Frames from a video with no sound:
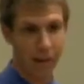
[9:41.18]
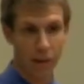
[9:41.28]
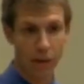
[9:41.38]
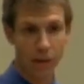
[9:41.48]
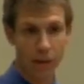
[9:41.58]

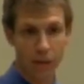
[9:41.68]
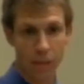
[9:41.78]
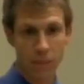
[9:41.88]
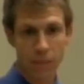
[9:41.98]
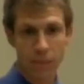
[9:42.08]

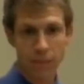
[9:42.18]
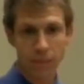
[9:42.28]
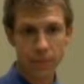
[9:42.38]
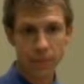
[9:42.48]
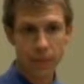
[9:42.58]

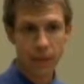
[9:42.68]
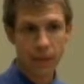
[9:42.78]
(no one is talking)